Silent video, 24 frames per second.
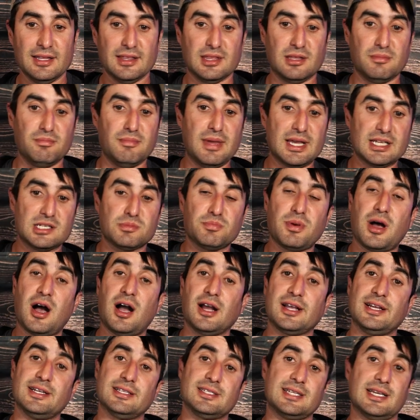The mesh
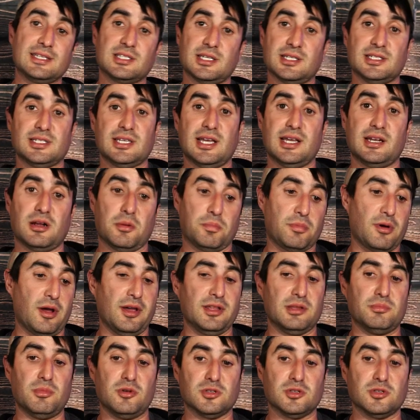pockets, as I said, are probably the